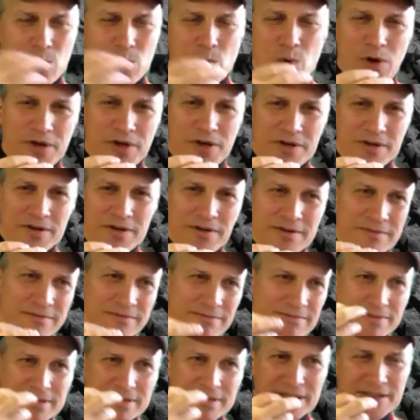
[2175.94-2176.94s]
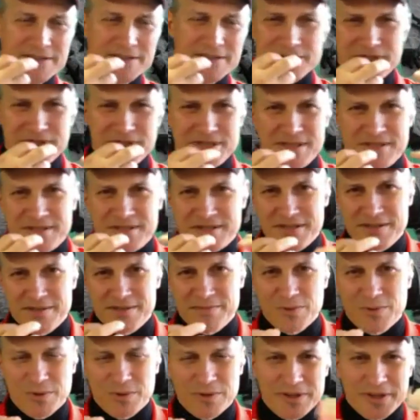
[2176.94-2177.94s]
water in your
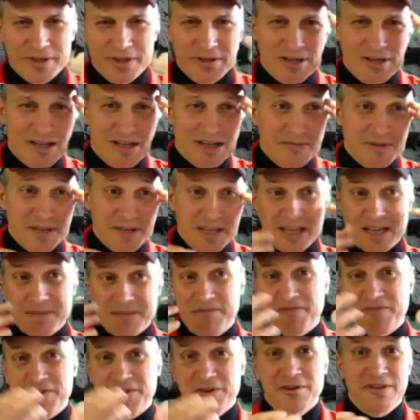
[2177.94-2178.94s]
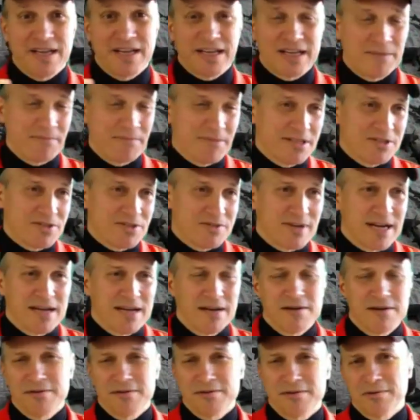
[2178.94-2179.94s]
system or you know I, like i'm feeling like i'm going to
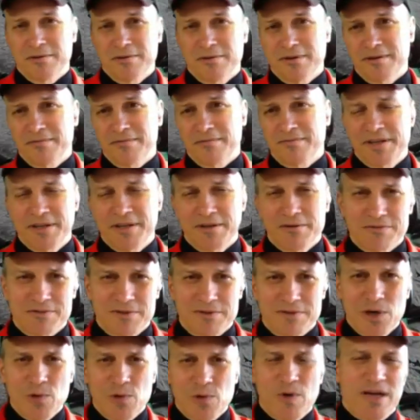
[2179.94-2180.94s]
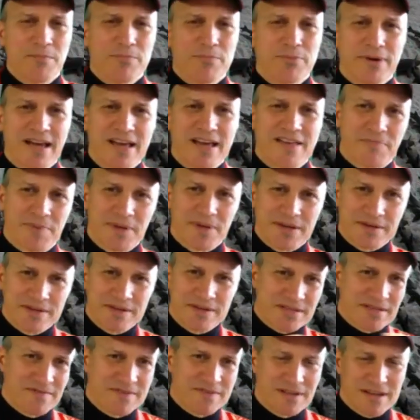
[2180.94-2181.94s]
drown or you know low on breath
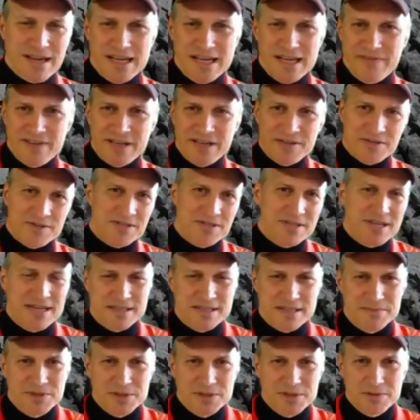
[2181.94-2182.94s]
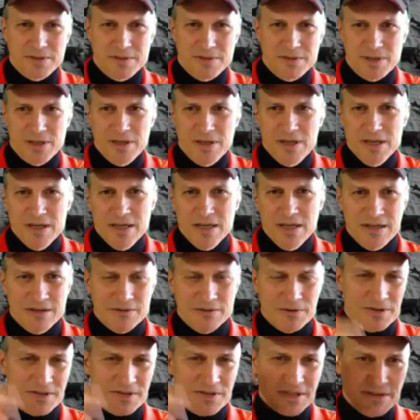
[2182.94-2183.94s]
because of the kind of exercise i'm doing but
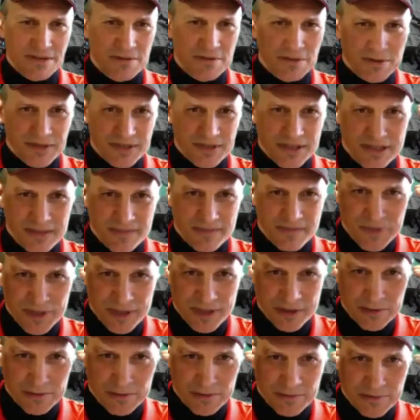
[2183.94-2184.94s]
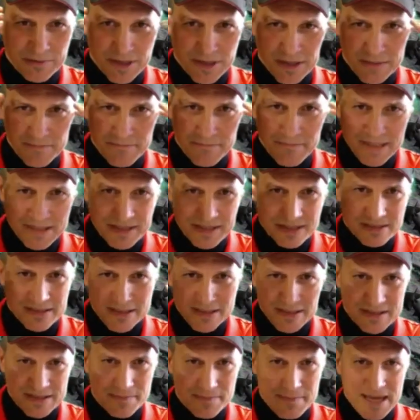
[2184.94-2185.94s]
or is it or is it you know uh,
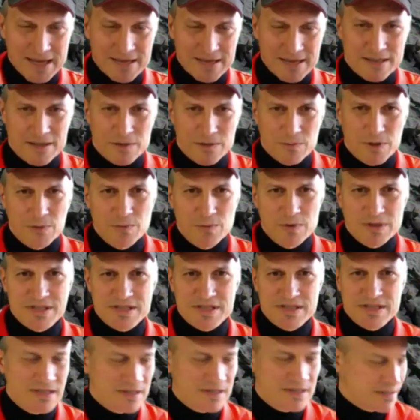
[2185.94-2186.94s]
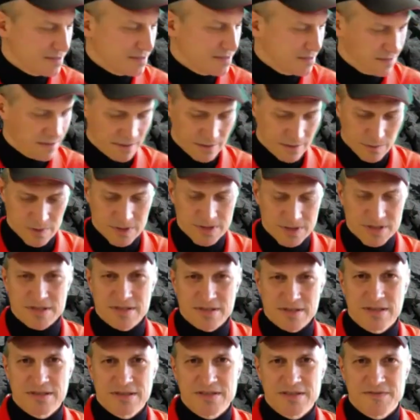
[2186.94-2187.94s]
mentally demanding what, what's the what's
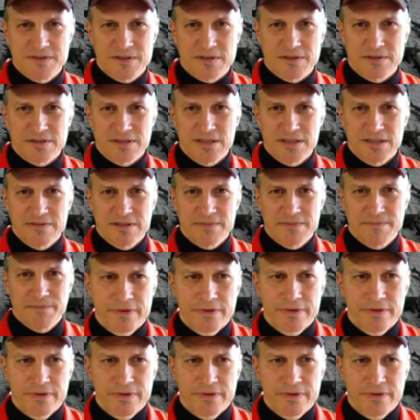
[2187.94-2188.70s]
the difficulty of it